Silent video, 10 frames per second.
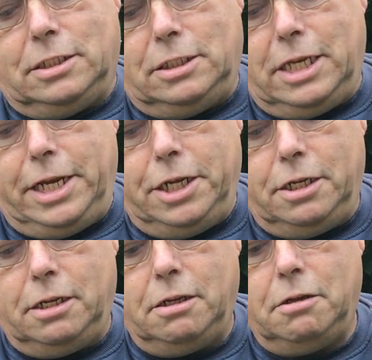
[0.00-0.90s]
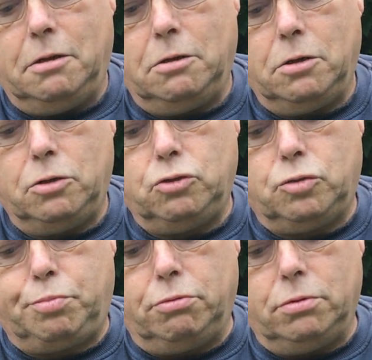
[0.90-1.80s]
and then
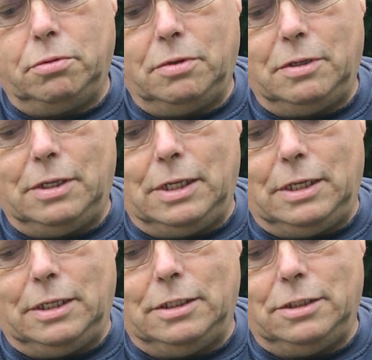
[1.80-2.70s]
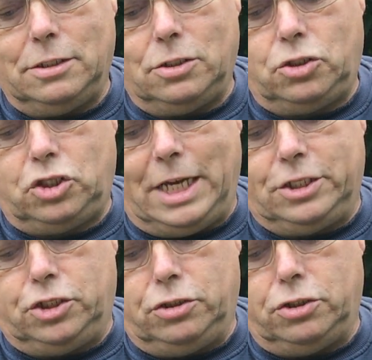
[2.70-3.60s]
just put
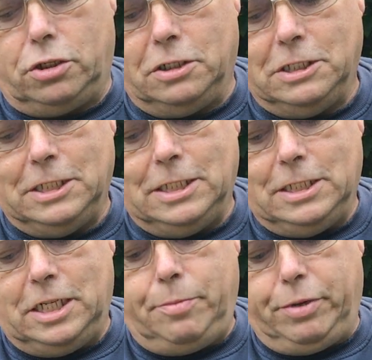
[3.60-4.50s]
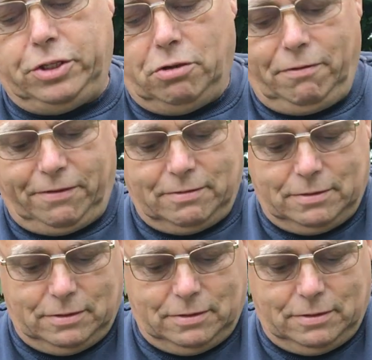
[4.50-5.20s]
sections on, nip it off,